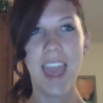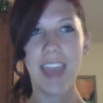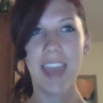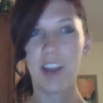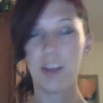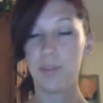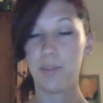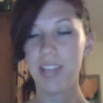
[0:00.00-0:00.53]

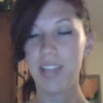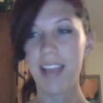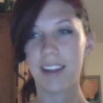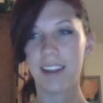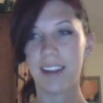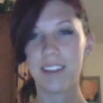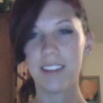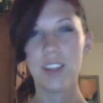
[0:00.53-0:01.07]
and our
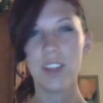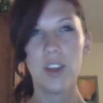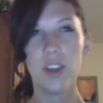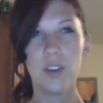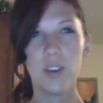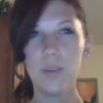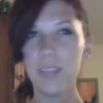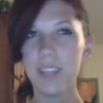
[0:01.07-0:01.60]
protagonist,
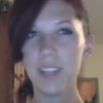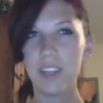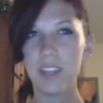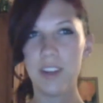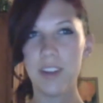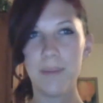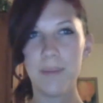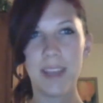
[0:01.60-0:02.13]
who really
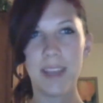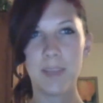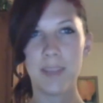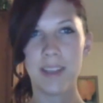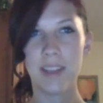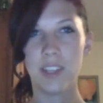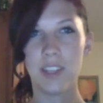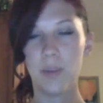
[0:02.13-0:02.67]
couldn't be
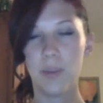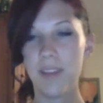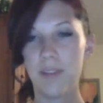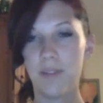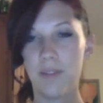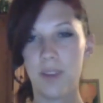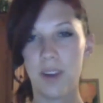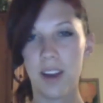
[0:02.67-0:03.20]
expected to
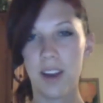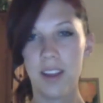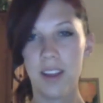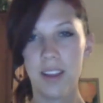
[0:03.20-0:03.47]
wait for